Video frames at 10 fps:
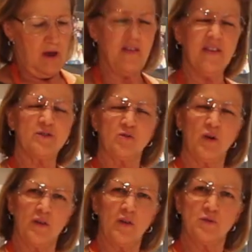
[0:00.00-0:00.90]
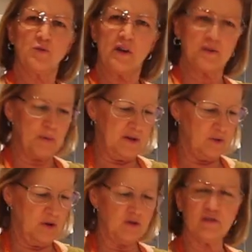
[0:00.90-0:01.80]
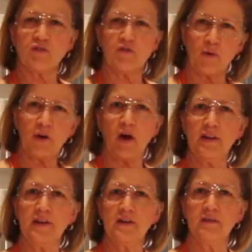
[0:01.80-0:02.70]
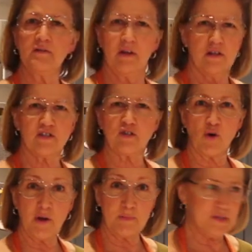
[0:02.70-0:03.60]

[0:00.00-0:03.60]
and this is one of those recipes where you can just throw it all in and stir it up